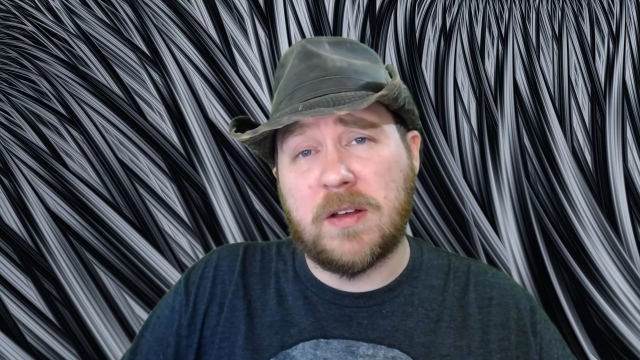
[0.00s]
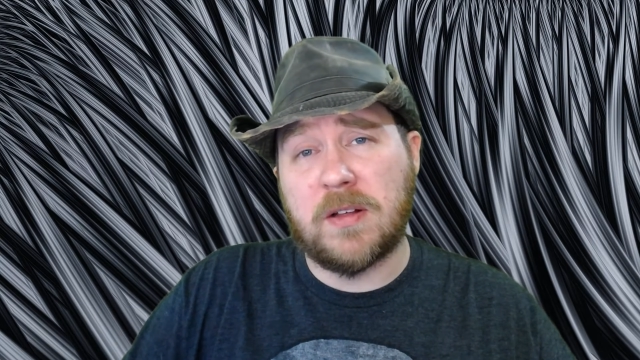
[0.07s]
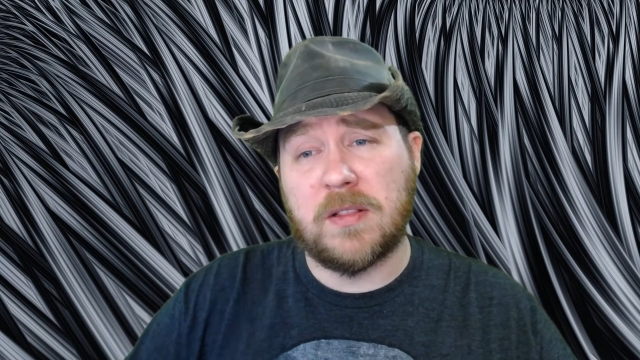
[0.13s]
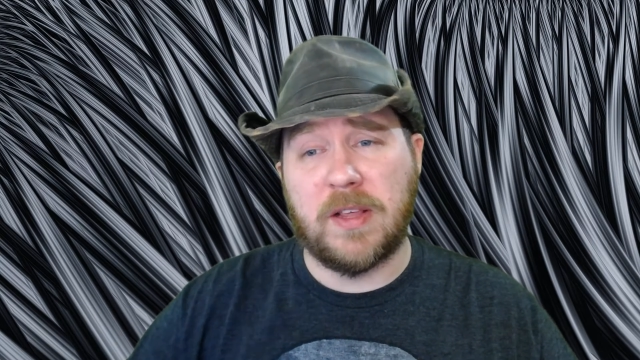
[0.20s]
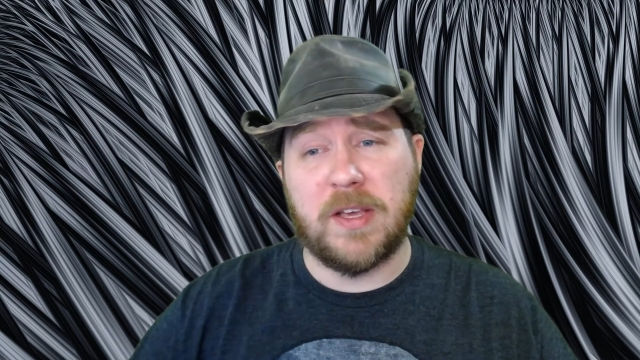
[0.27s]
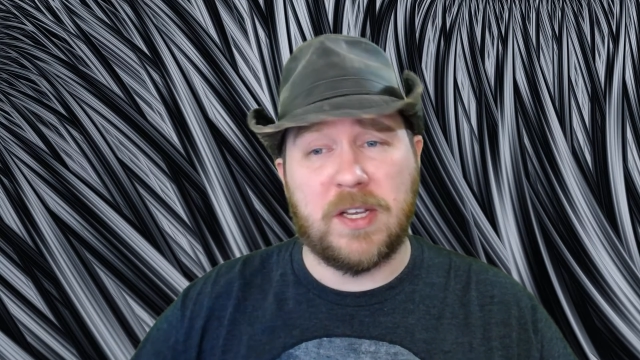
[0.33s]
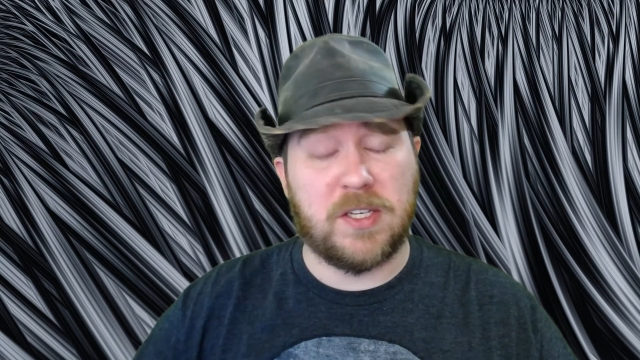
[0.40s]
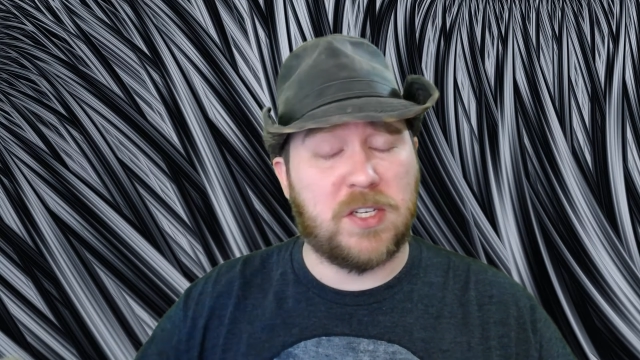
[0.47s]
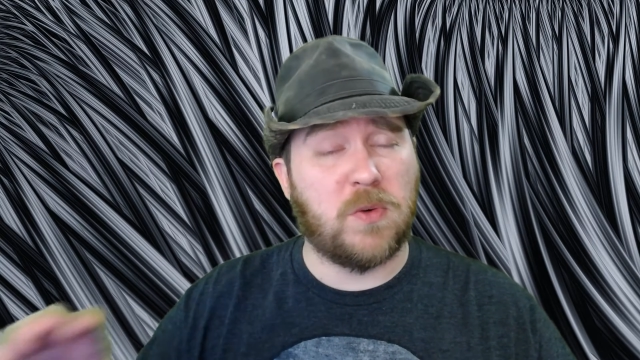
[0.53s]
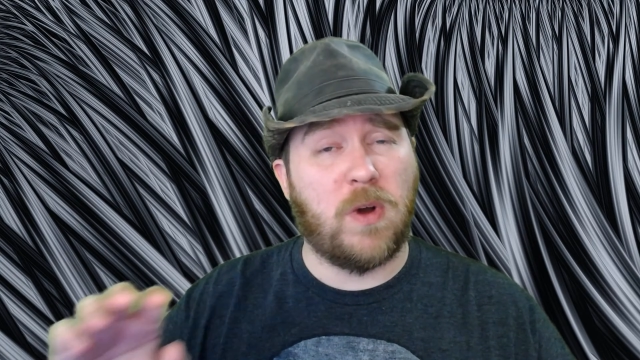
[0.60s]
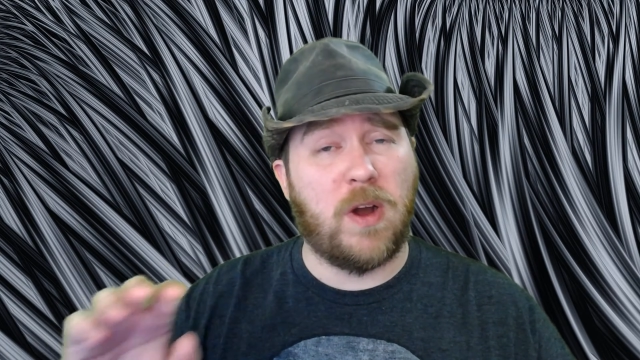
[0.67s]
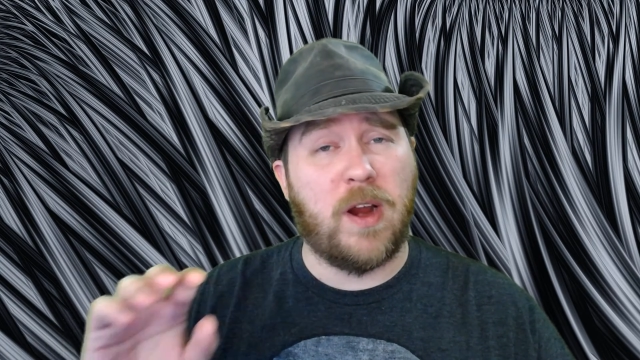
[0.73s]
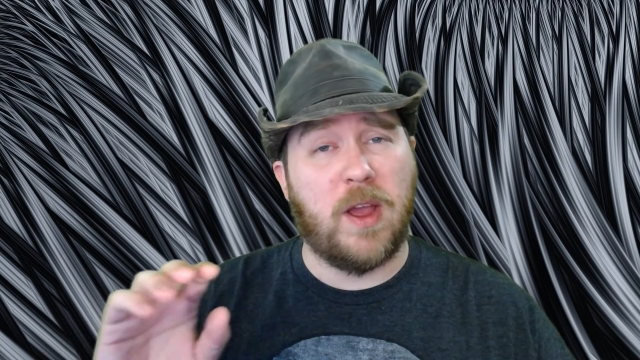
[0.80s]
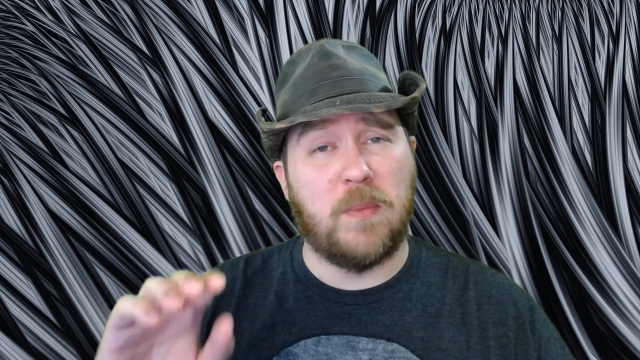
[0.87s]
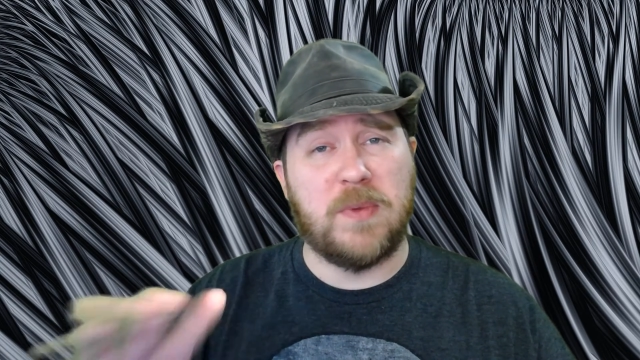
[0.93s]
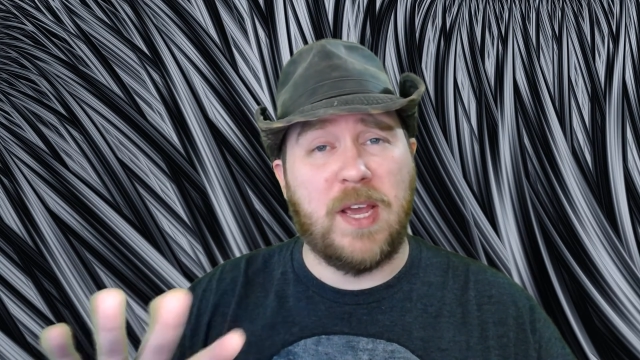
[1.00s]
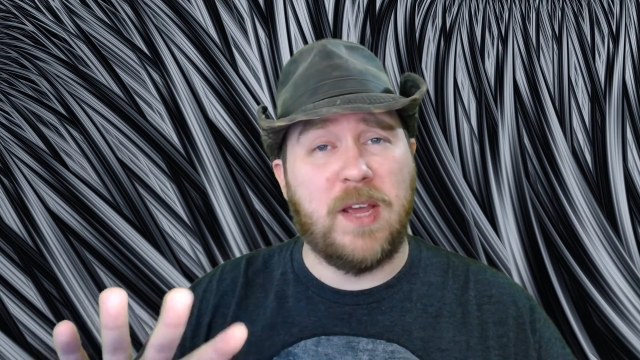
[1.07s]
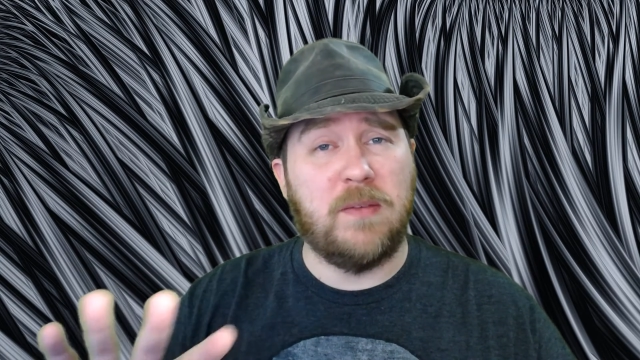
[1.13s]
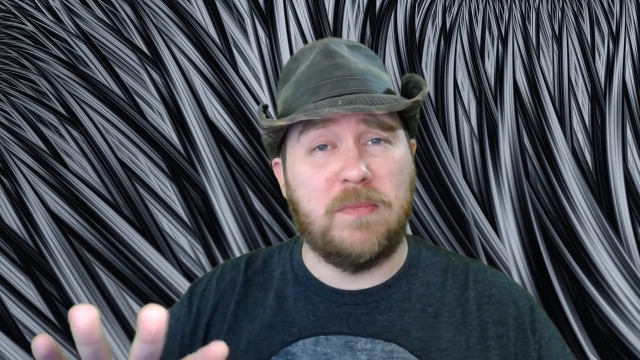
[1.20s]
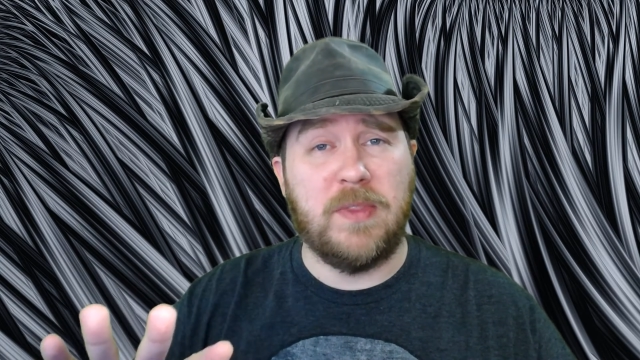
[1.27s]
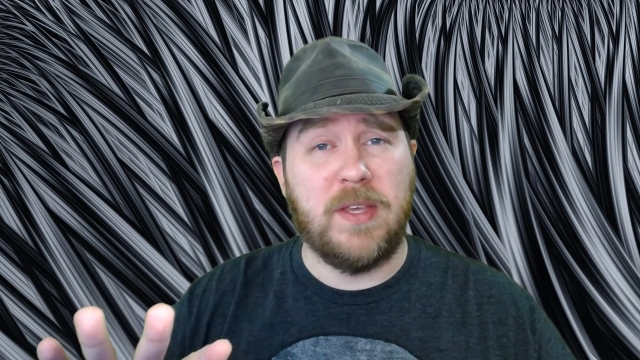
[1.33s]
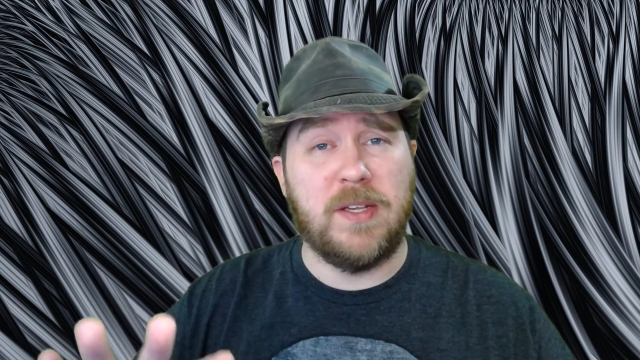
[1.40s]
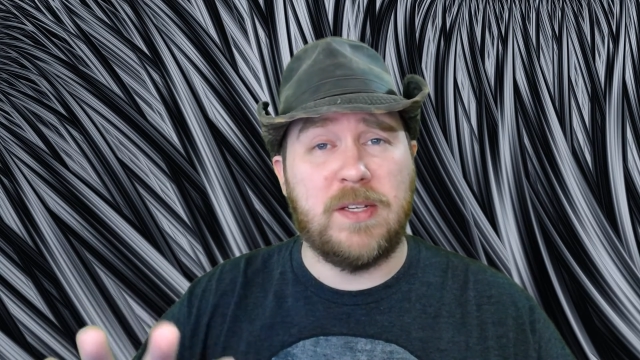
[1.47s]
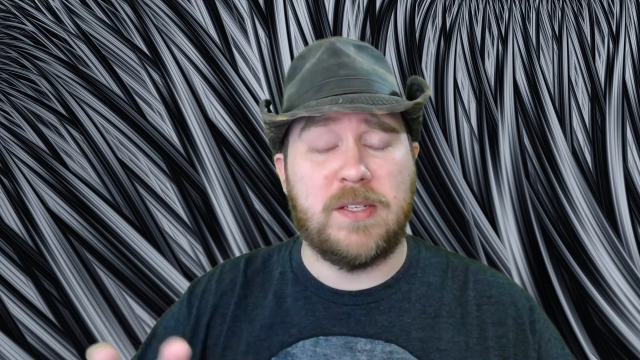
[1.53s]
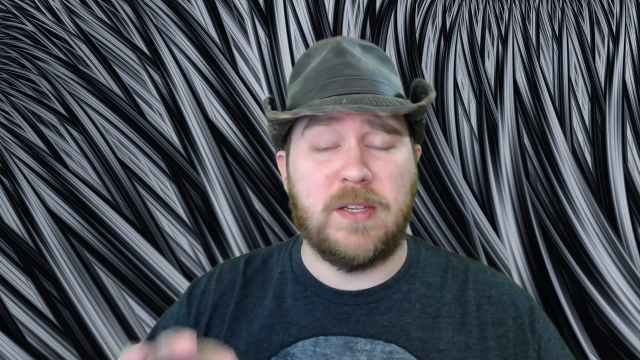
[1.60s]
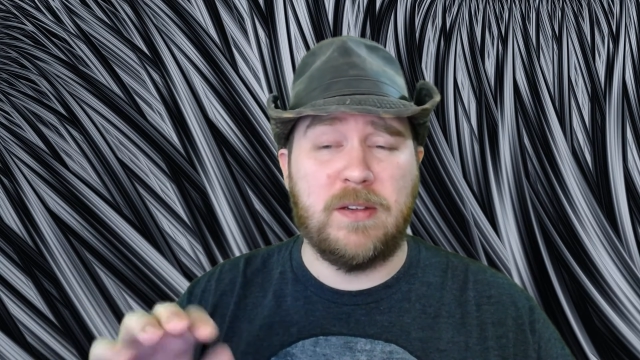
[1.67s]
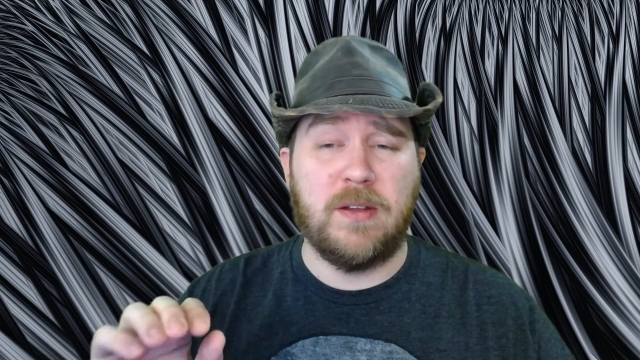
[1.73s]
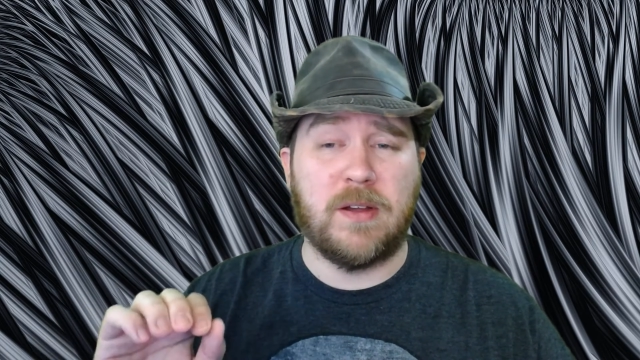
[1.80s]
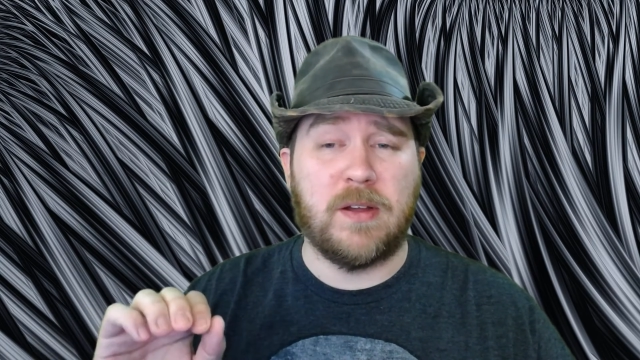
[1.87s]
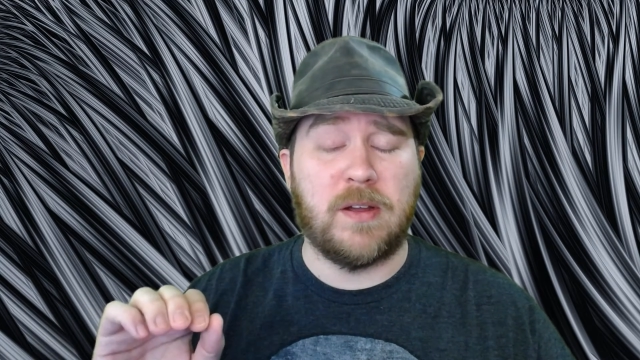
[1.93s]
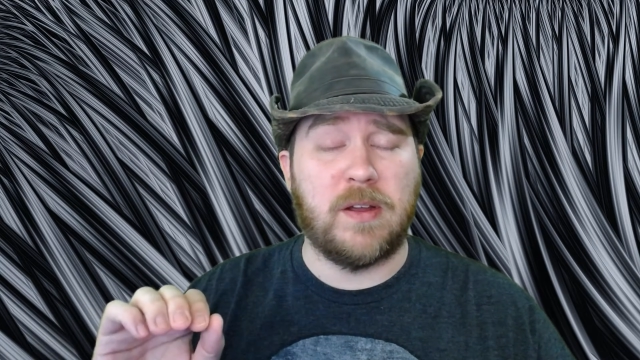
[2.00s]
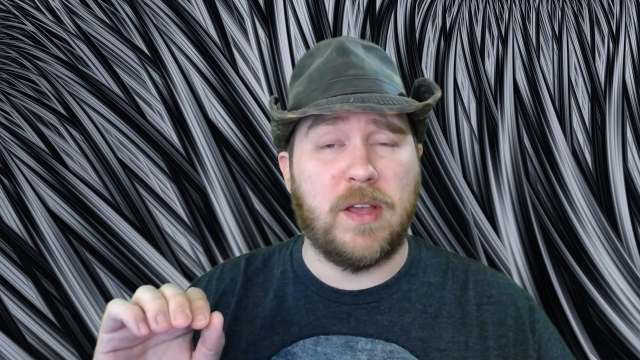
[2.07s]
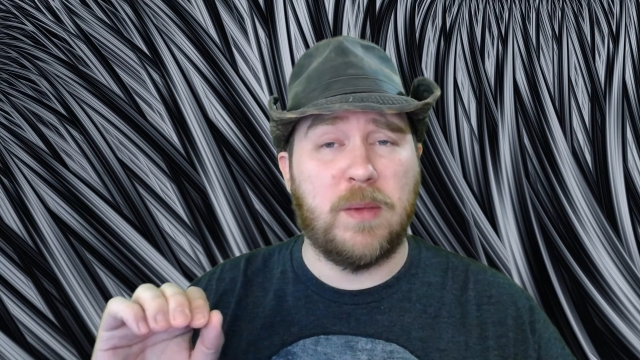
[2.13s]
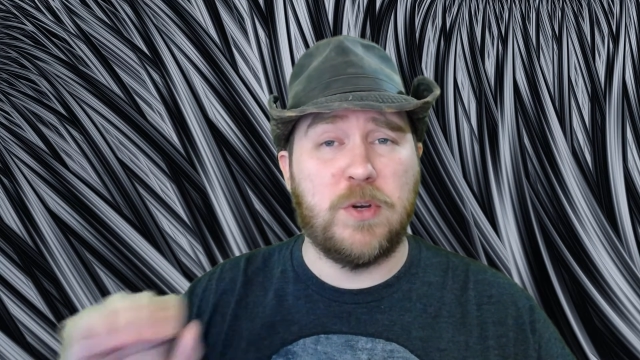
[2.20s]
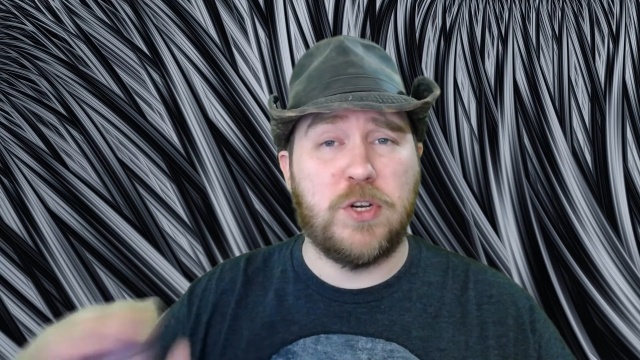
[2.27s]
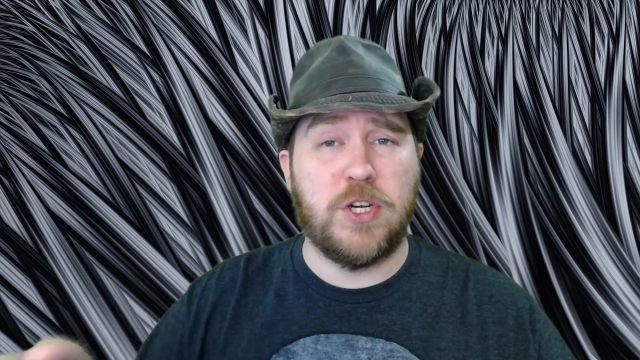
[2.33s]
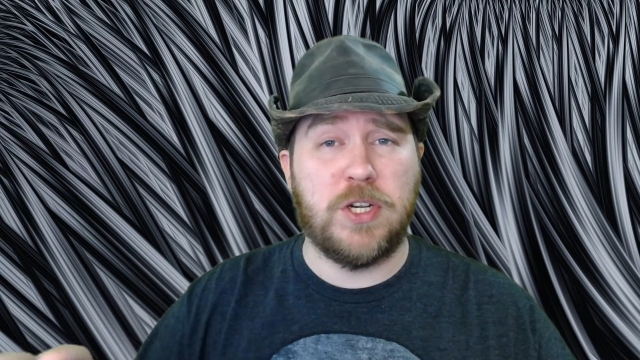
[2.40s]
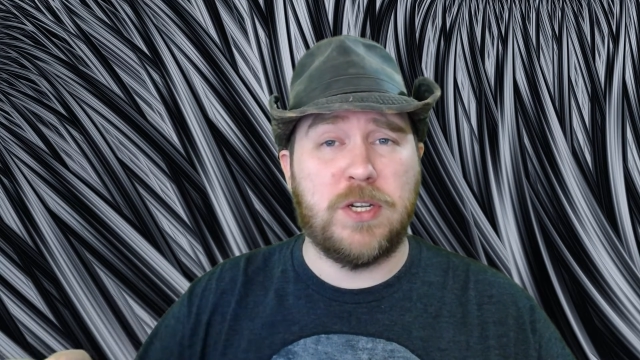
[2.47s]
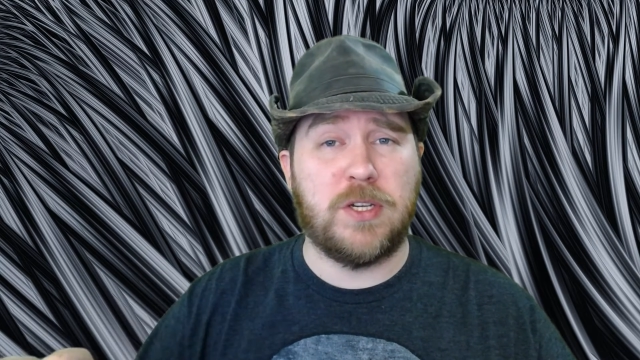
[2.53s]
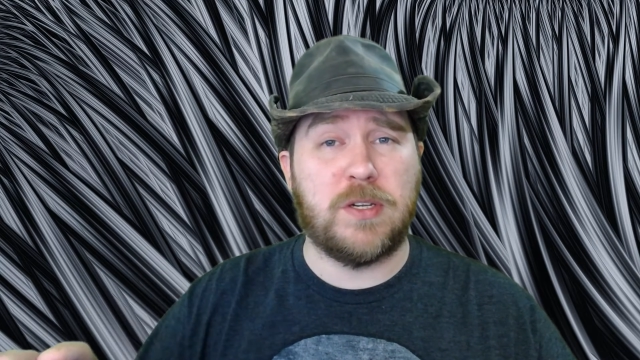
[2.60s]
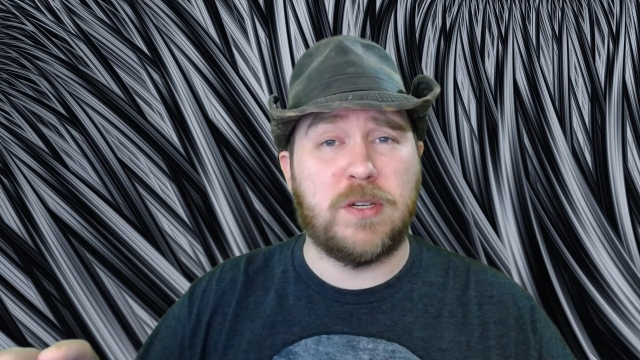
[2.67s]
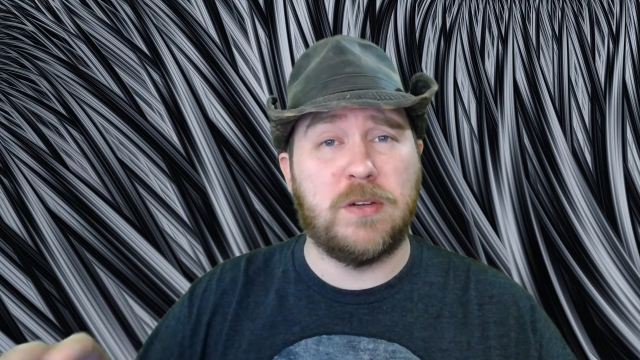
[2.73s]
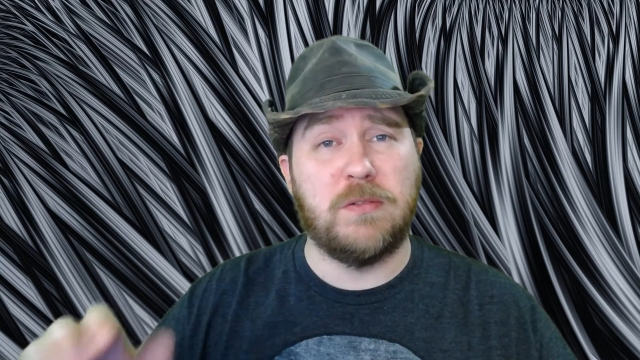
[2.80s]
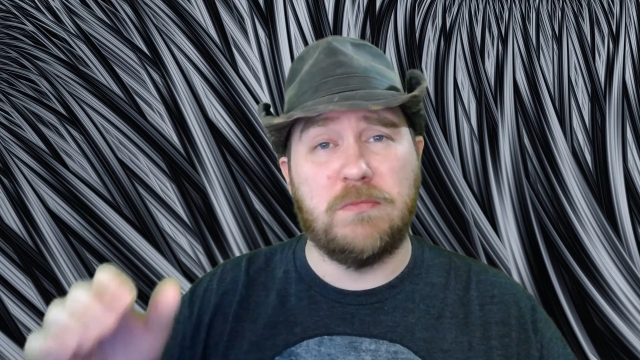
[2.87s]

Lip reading: links to where I obtained these images